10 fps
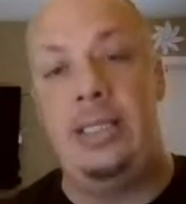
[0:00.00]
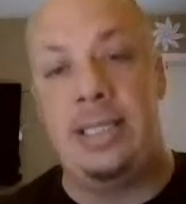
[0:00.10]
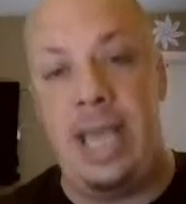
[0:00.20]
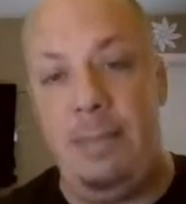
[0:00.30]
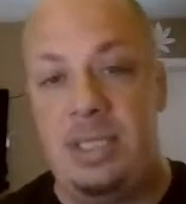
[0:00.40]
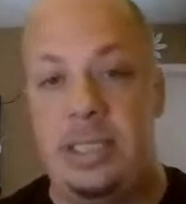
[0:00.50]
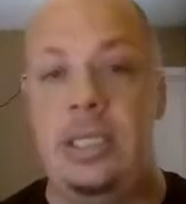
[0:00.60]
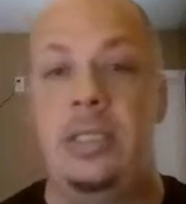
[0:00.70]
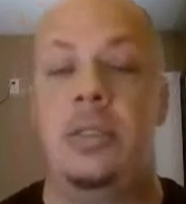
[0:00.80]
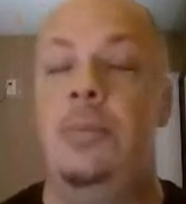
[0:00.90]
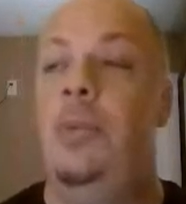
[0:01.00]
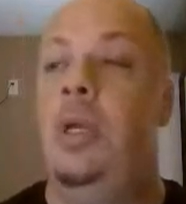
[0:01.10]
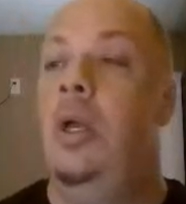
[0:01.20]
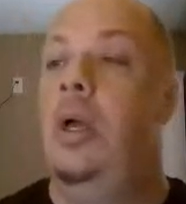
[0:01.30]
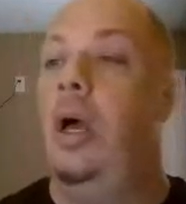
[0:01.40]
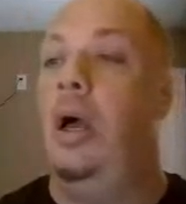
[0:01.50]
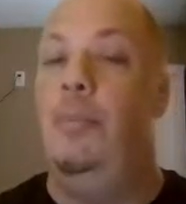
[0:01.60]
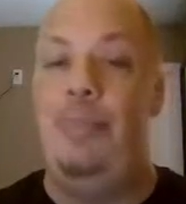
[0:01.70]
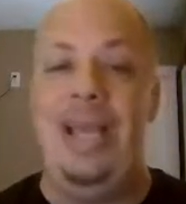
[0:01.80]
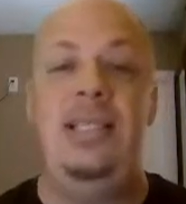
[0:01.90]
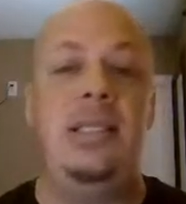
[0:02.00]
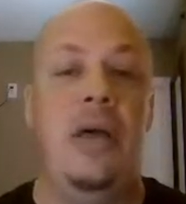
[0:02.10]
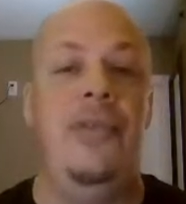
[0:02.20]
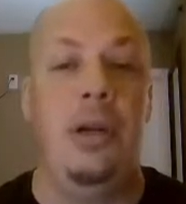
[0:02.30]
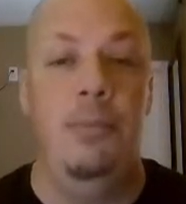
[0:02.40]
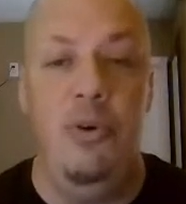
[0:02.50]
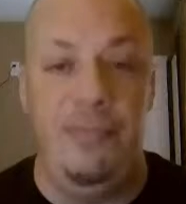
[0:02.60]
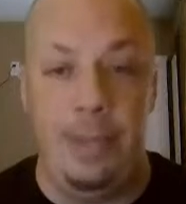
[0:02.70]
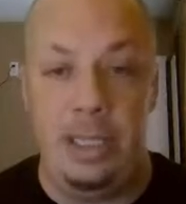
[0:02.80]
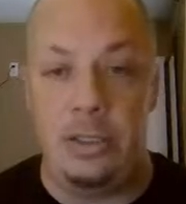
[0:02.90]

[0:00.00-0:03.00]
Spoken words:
skepticism based on their movement.